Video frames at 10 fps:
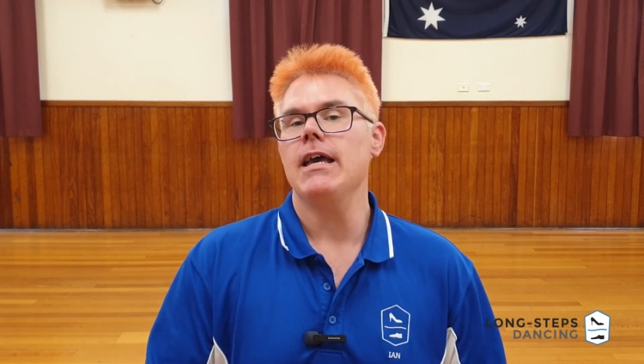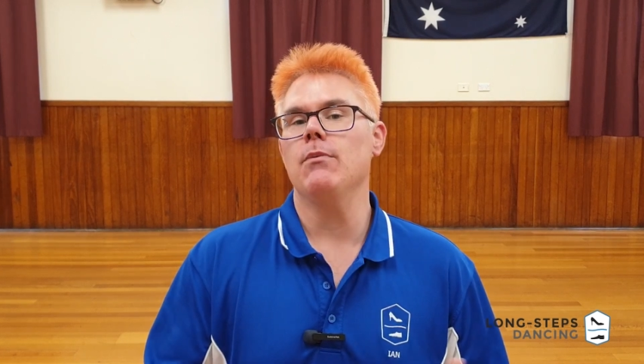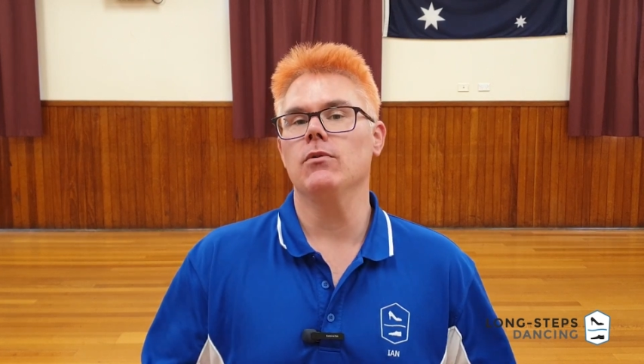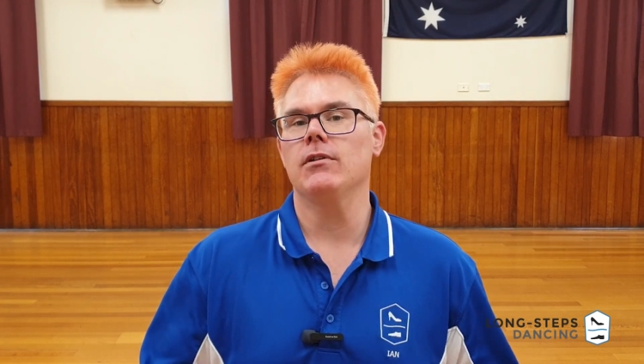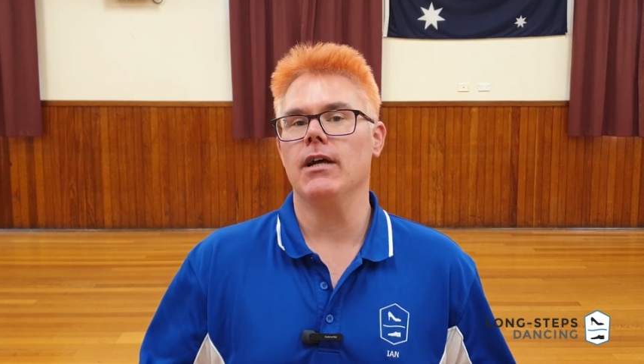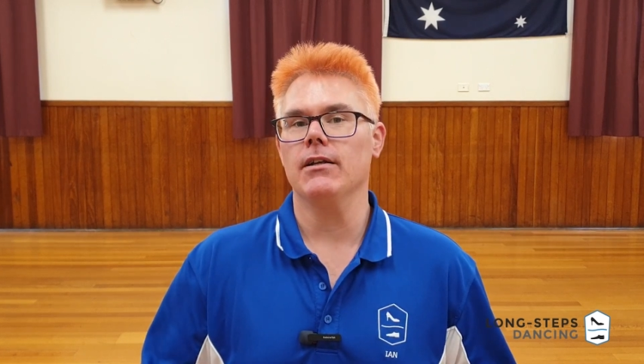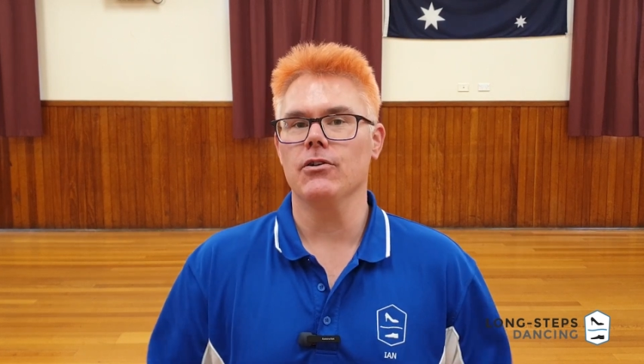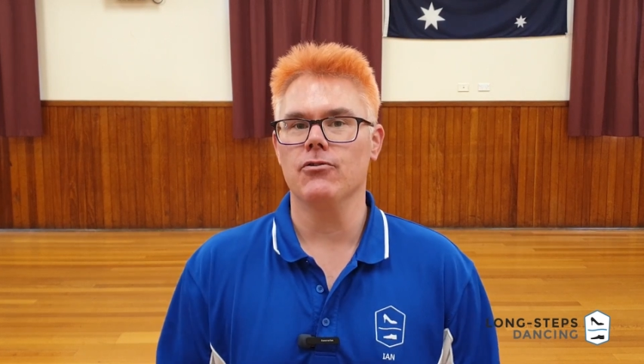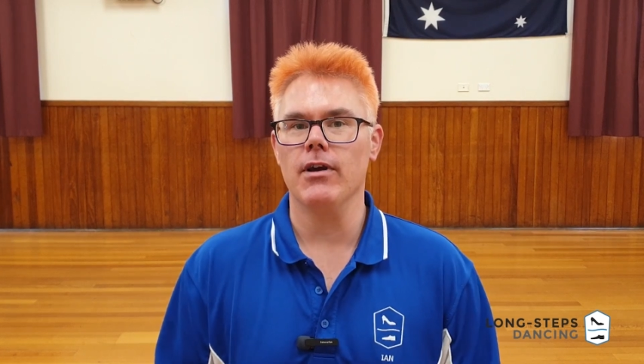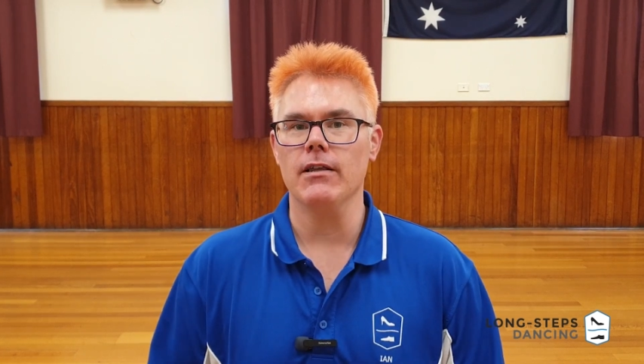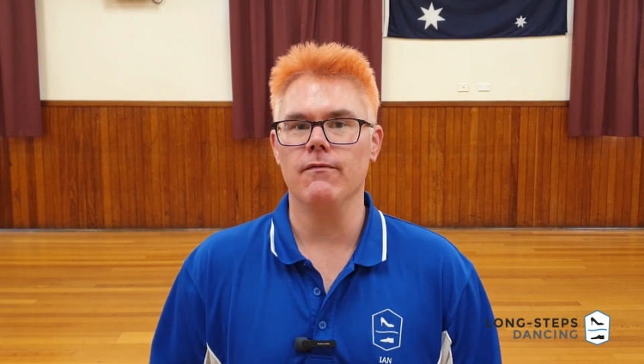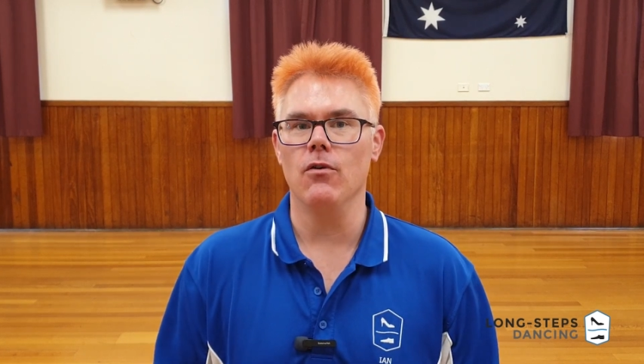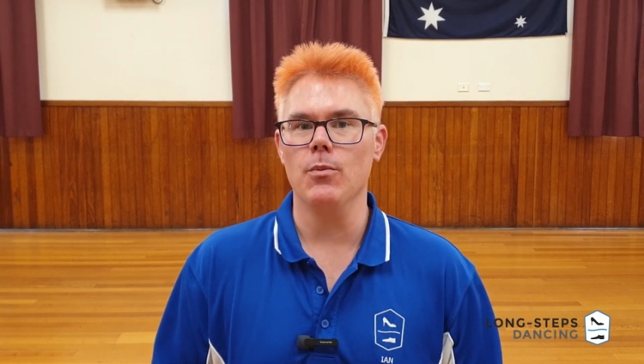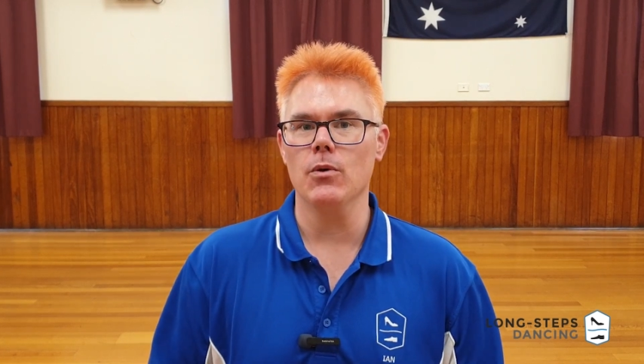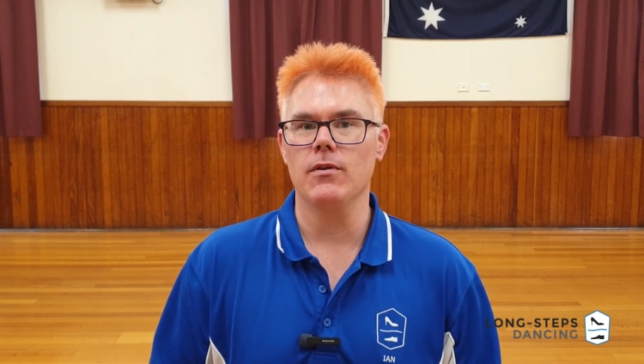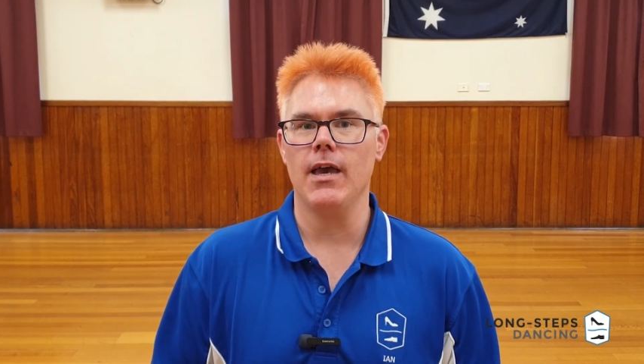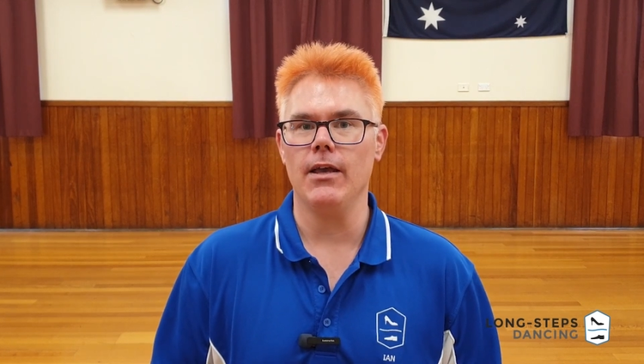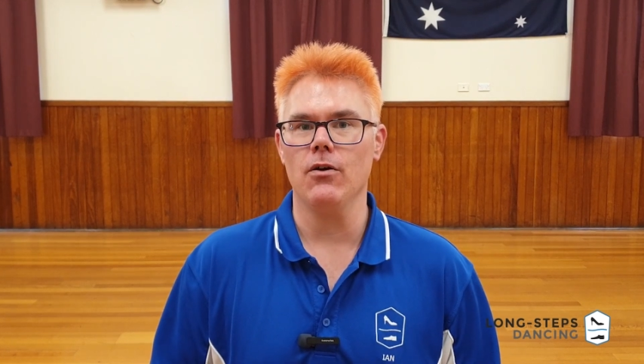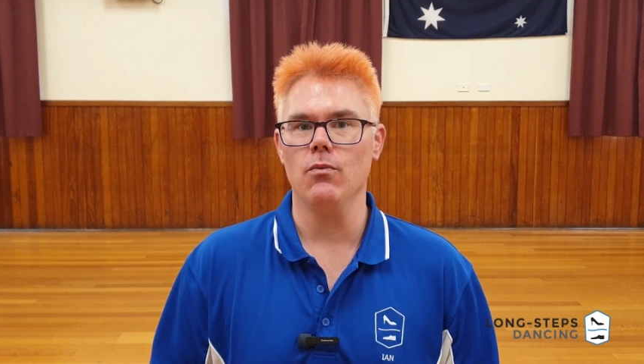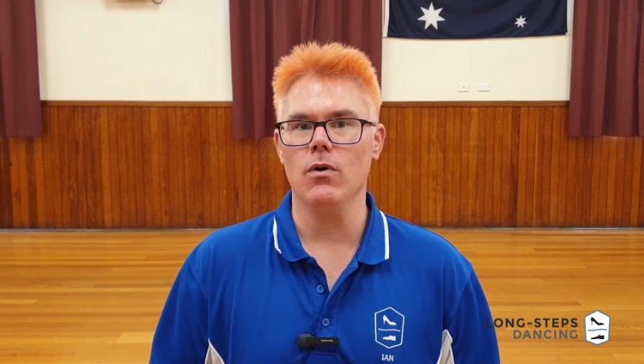It will start to transform your
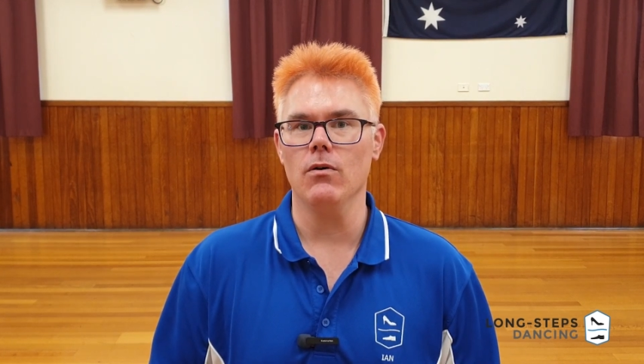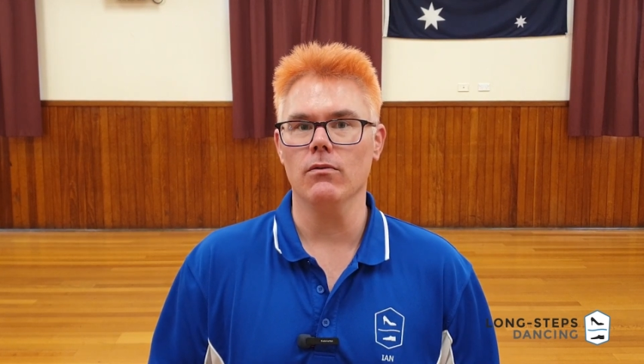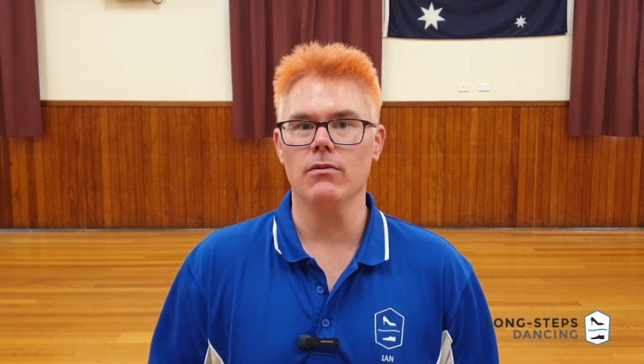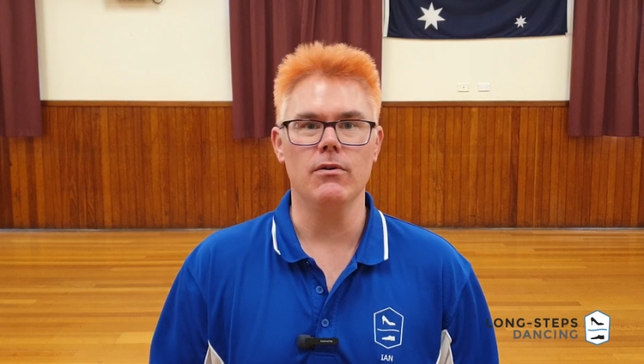tango world.